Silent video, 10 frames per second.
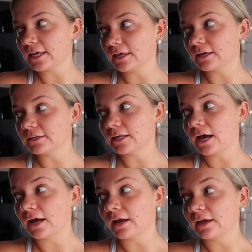and
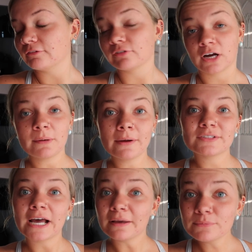I forgot about
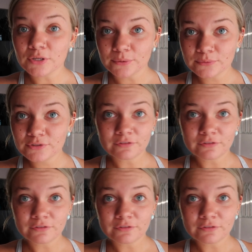time zones,